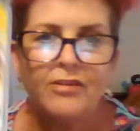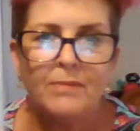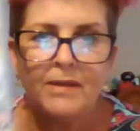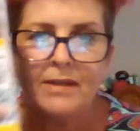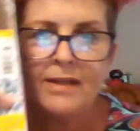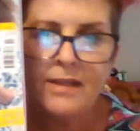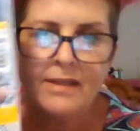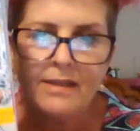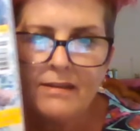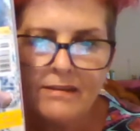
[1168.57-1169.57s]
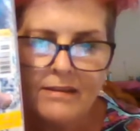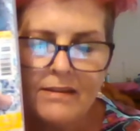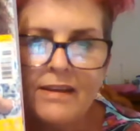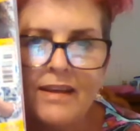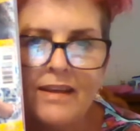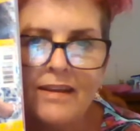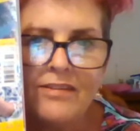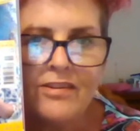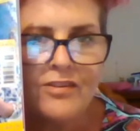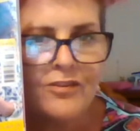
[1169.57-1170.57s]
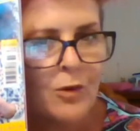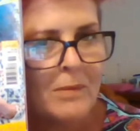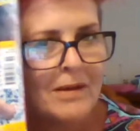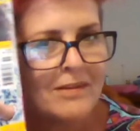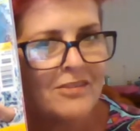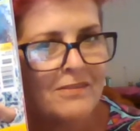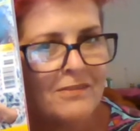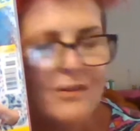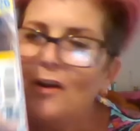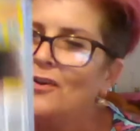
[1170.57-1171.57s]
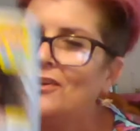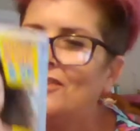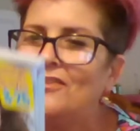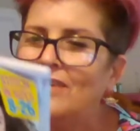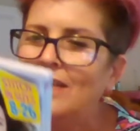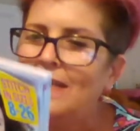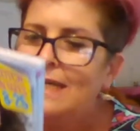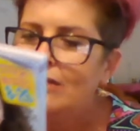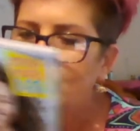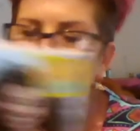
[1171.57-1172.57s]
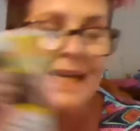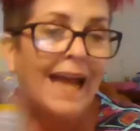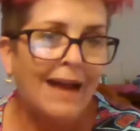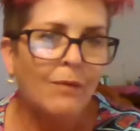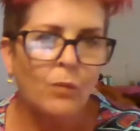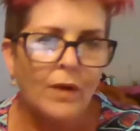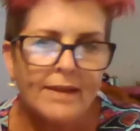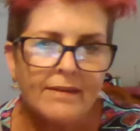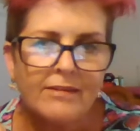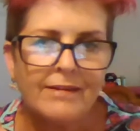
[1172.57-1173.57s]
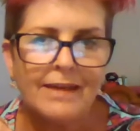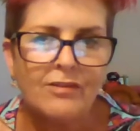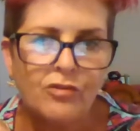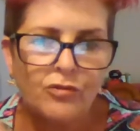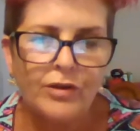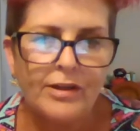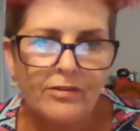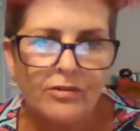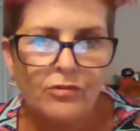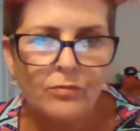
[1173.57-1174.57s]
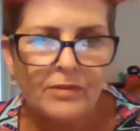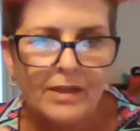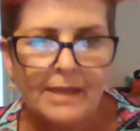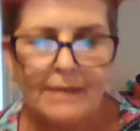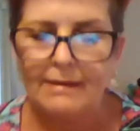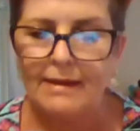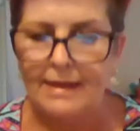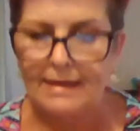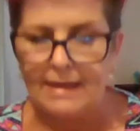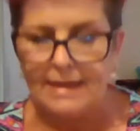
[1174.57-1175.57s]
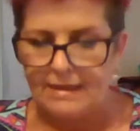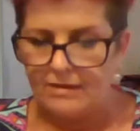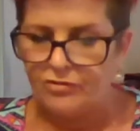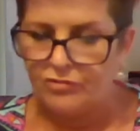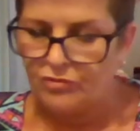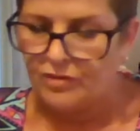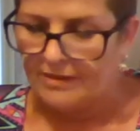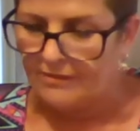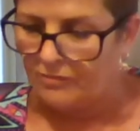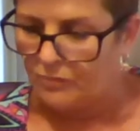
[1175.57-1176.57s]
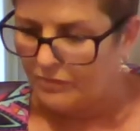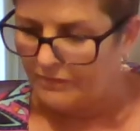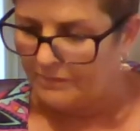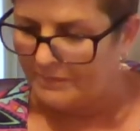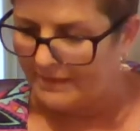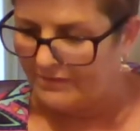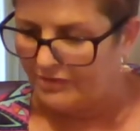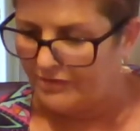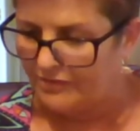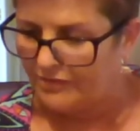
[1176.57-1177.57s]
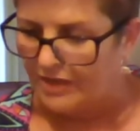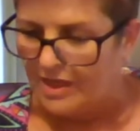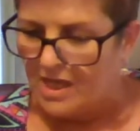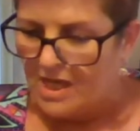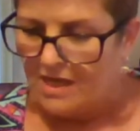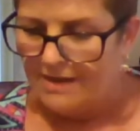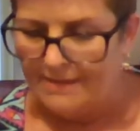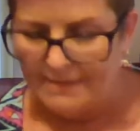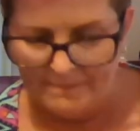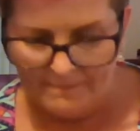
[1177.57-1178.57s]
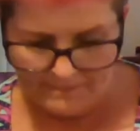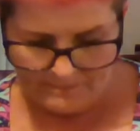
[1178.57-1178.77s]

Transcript: my darlings, is Sew Magazine for August. So I can't wait to get stuck into something in, in here, stuck into one of the patterns. Um,